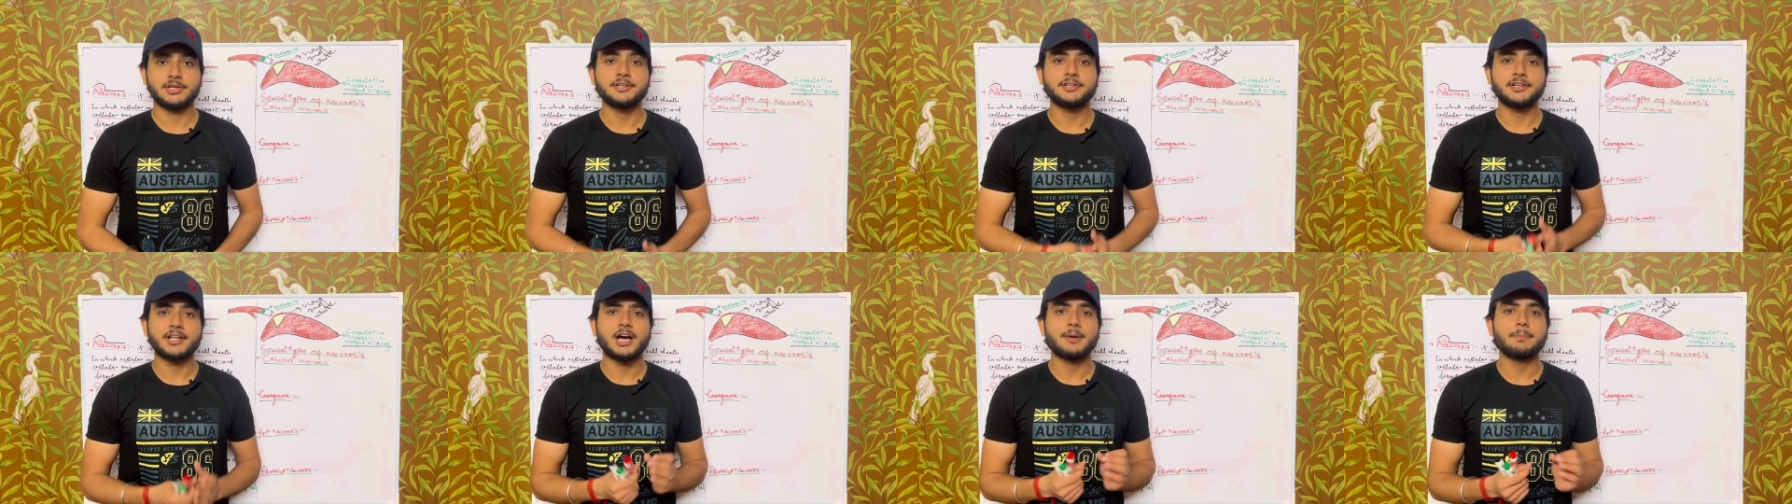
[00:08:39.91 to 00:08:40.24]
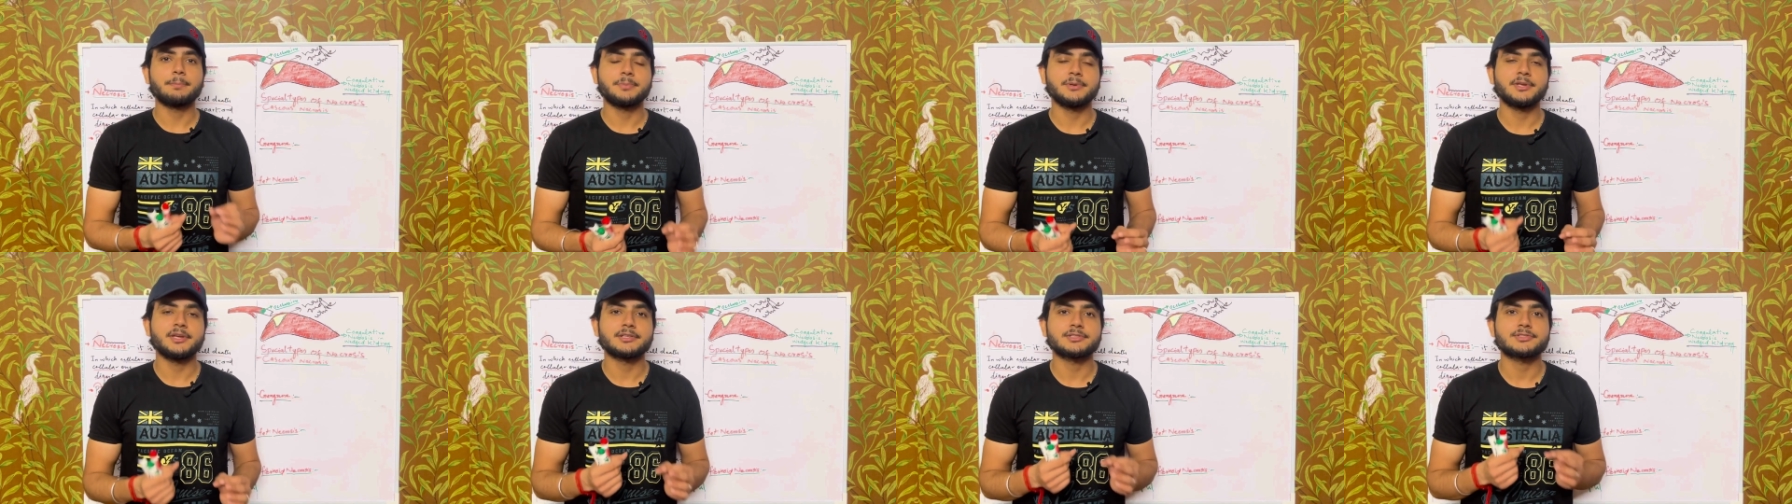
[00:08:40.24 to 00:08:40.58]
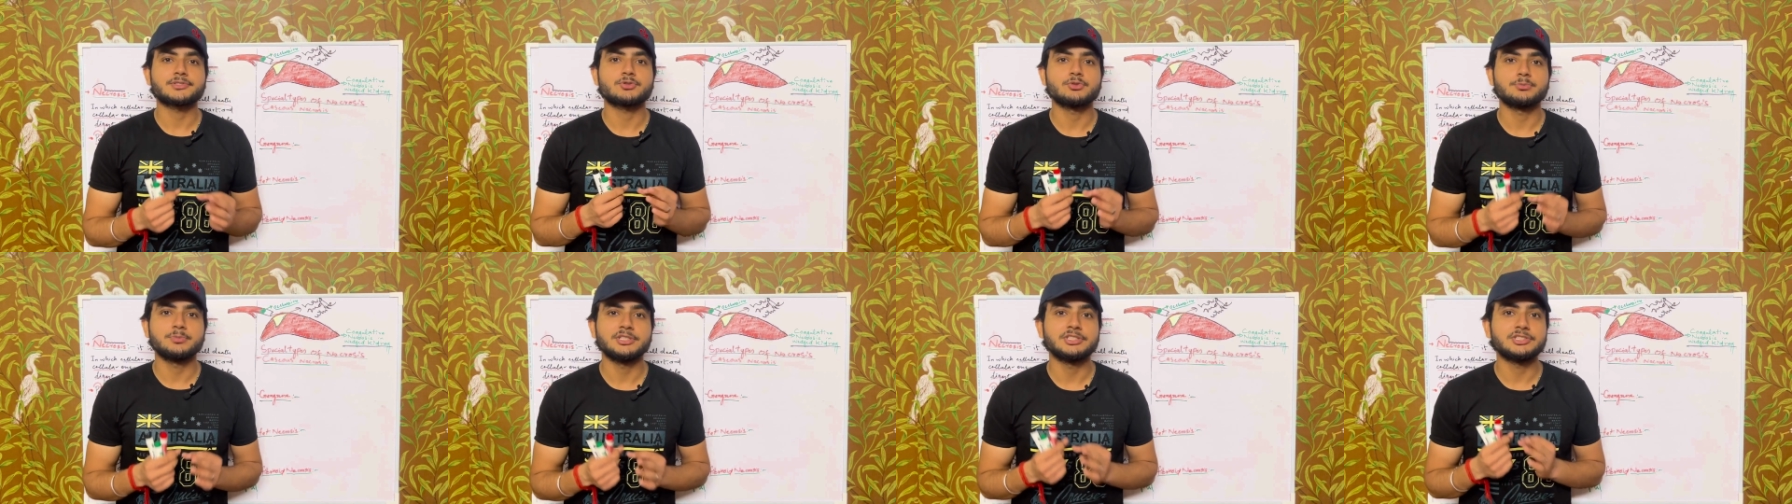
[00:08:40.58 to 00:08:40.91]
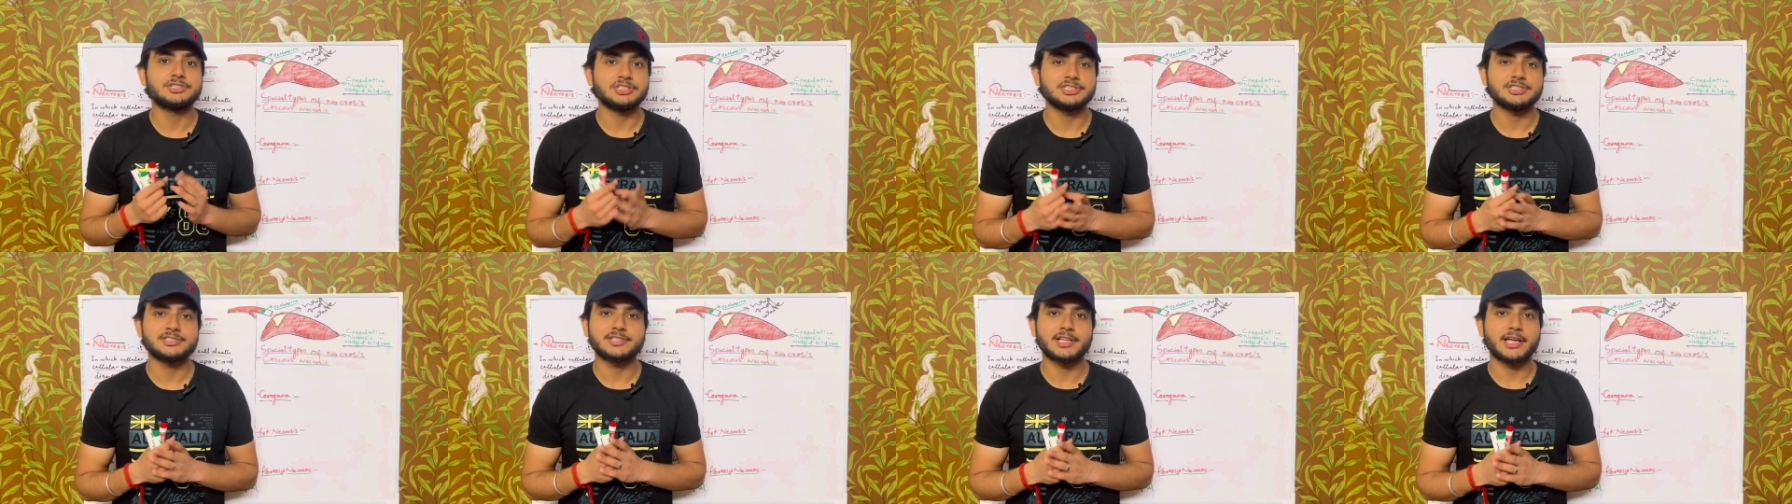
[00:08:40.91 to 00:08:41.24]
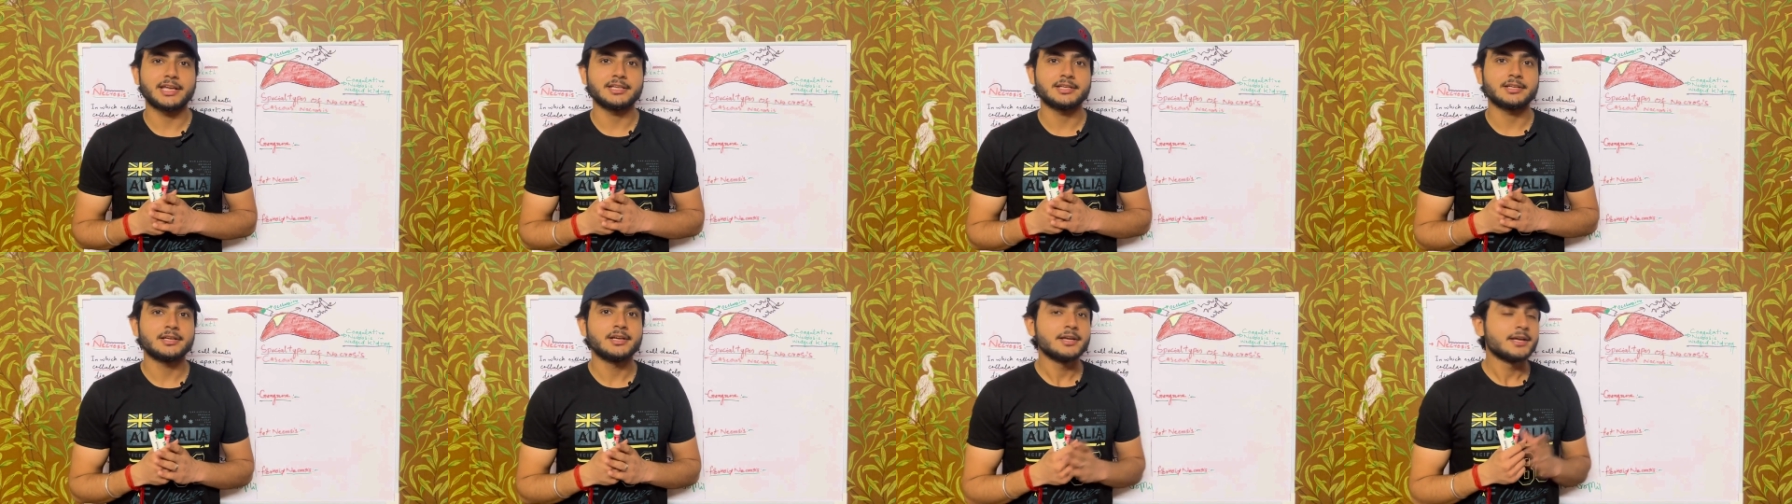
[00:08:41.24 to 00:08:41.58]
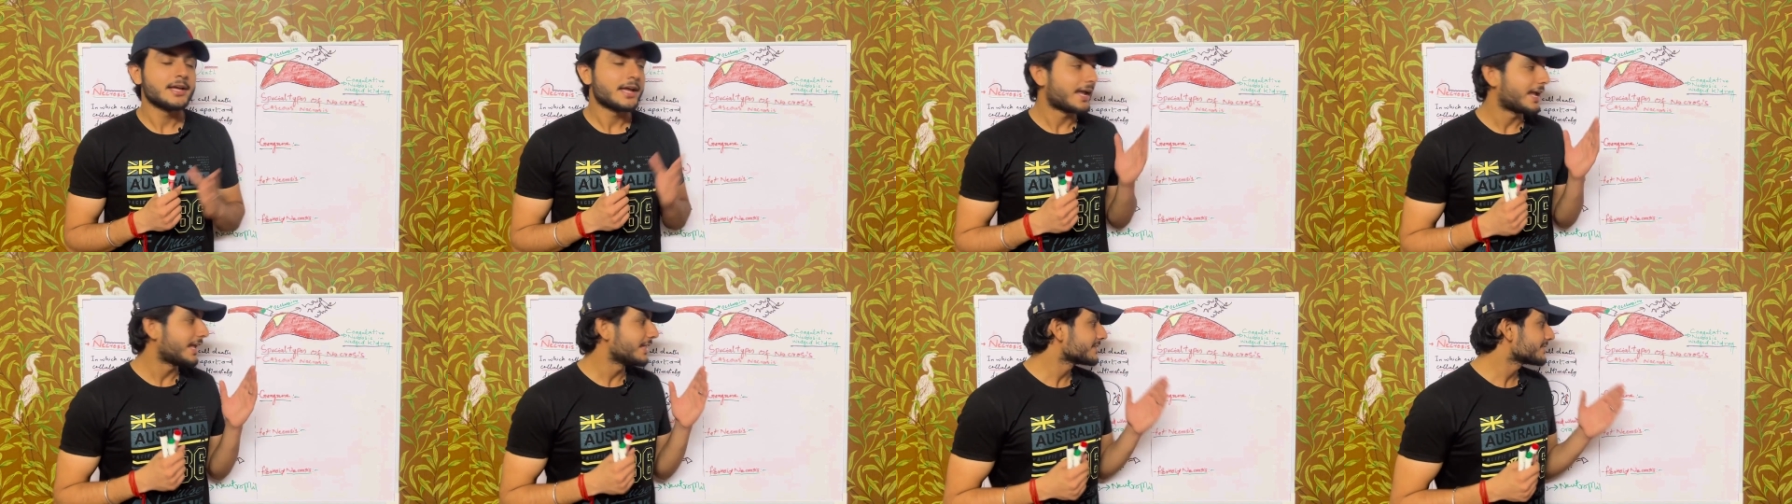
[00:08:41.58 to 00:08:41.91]
it appears to be cheese-like,
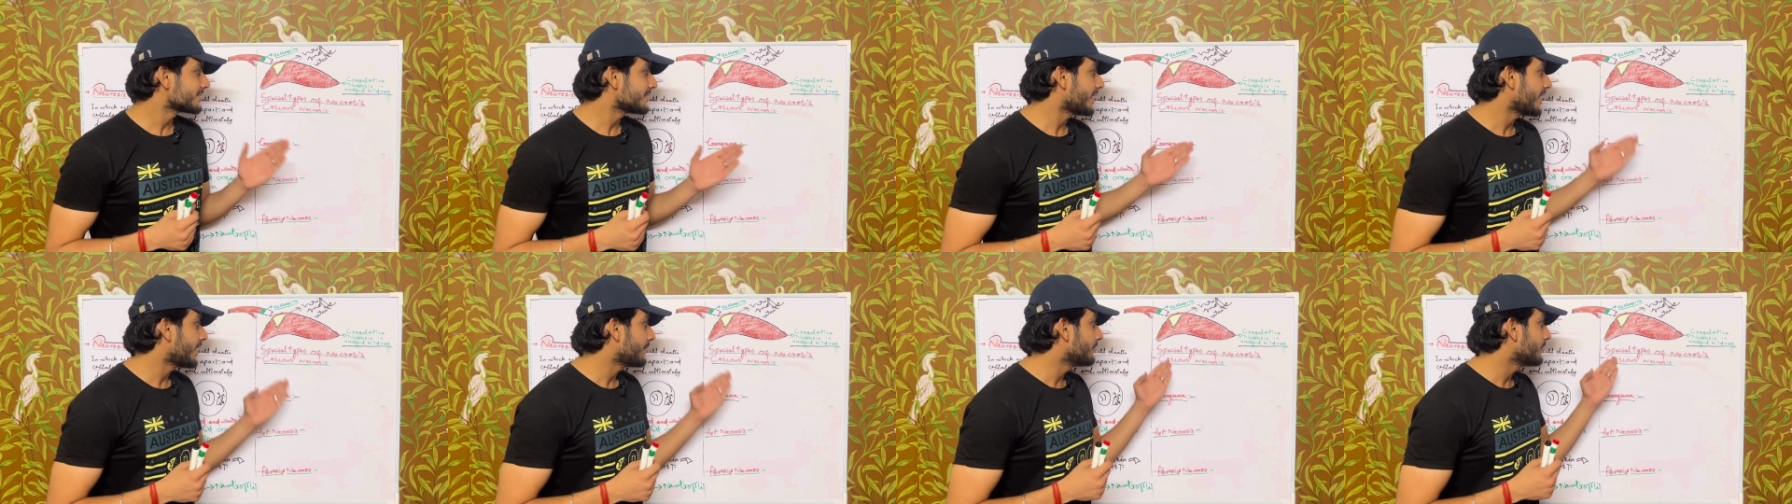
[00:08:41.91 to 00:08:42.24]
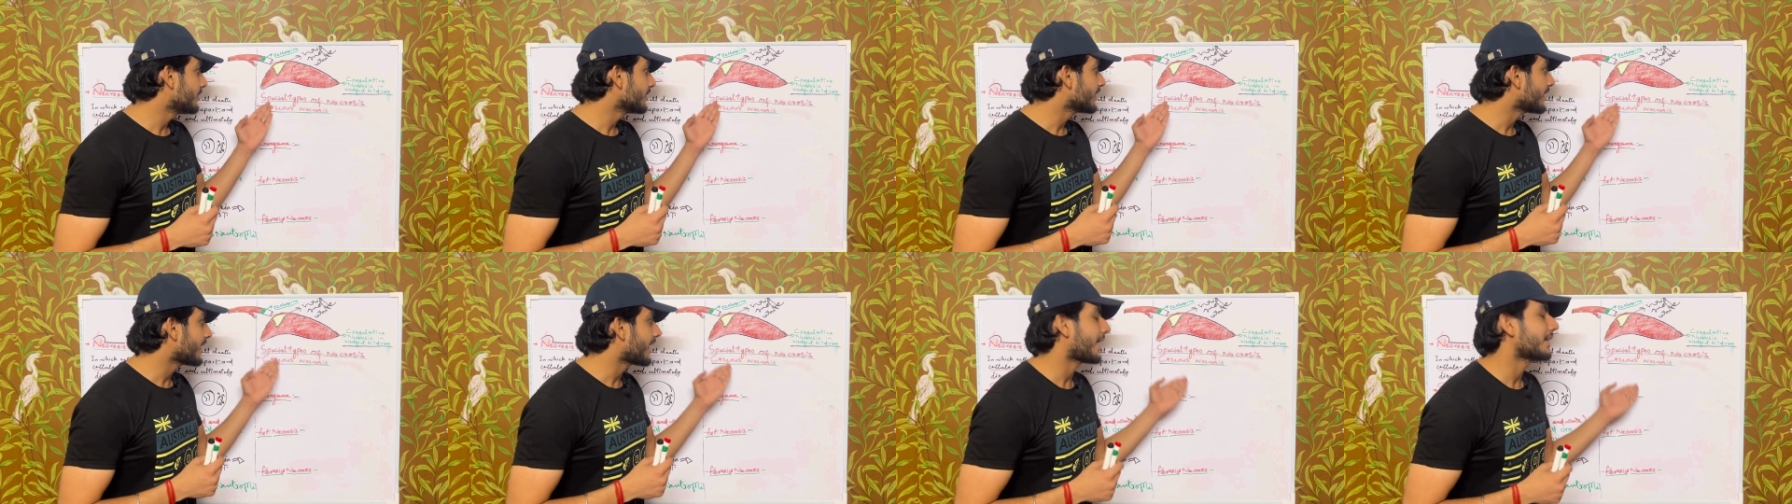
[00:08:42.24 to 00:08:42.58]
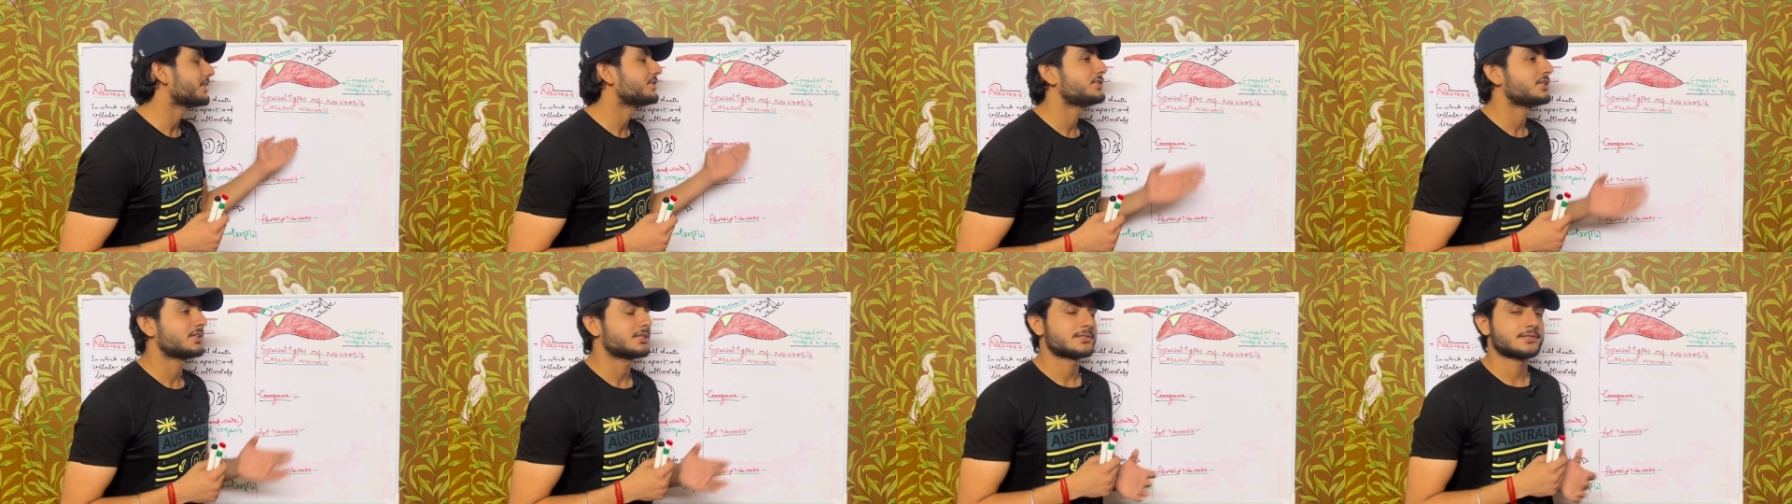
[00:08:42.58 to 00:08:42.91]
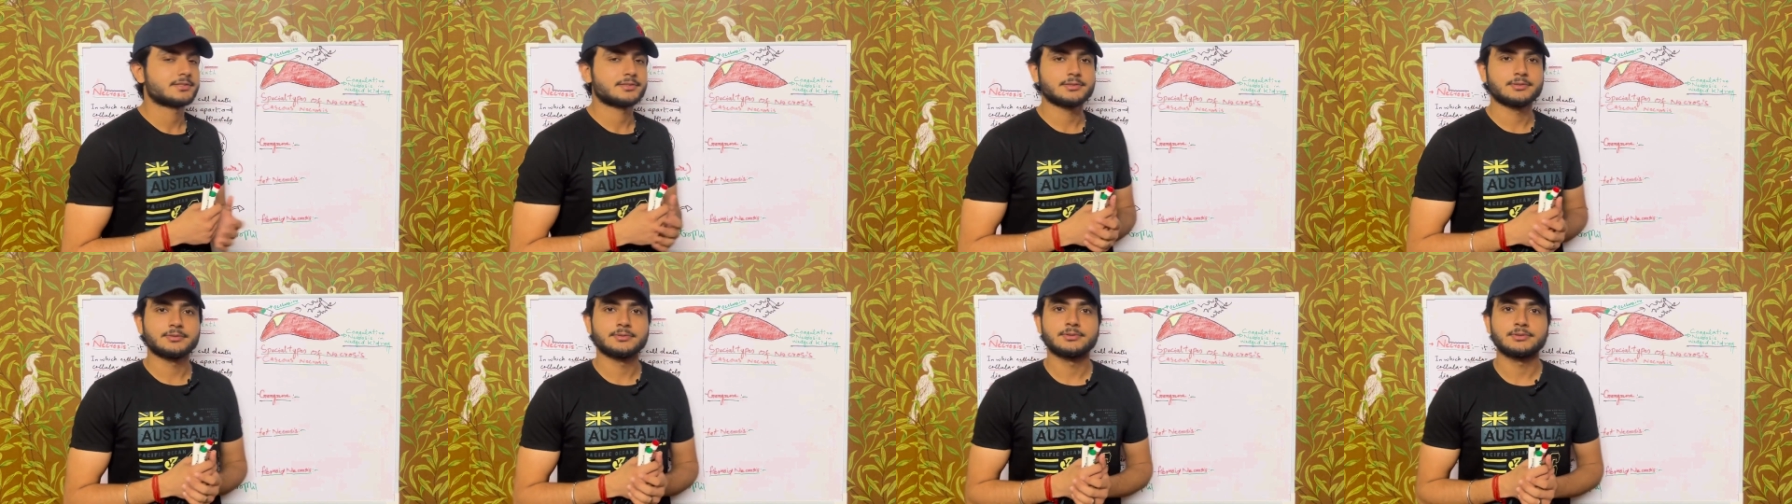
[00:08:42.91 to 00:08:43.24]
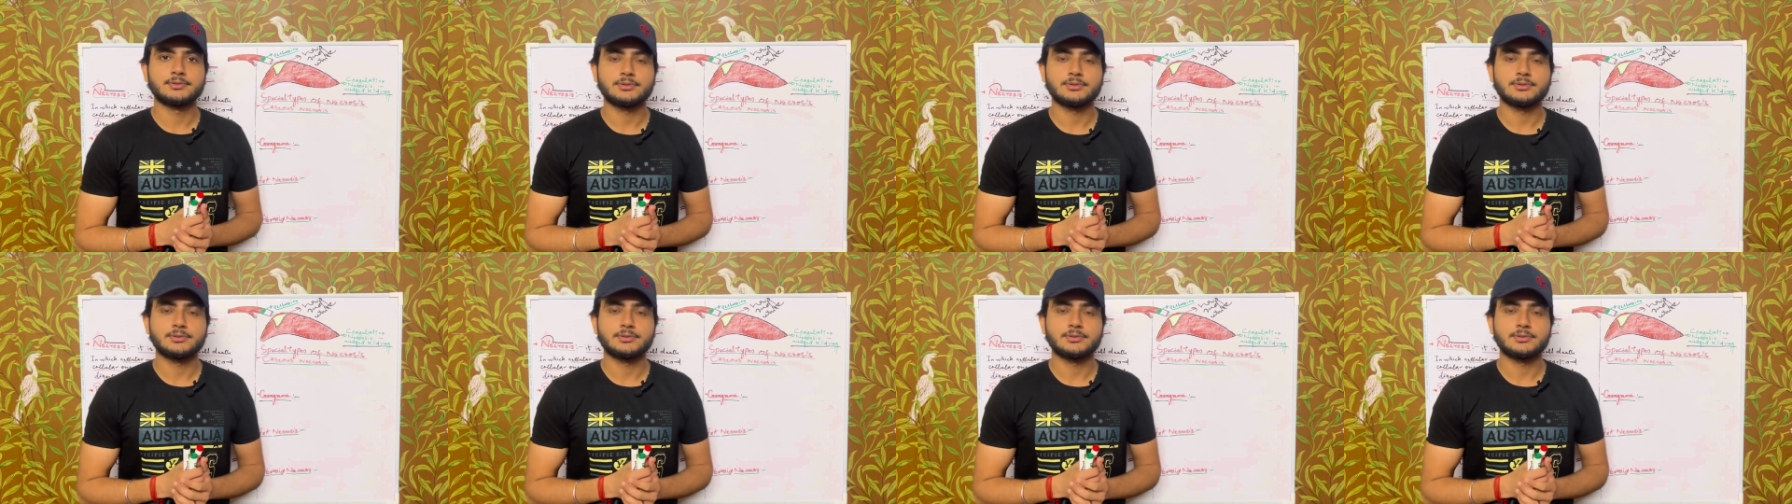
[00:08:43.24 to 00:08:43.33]
hence named caseous.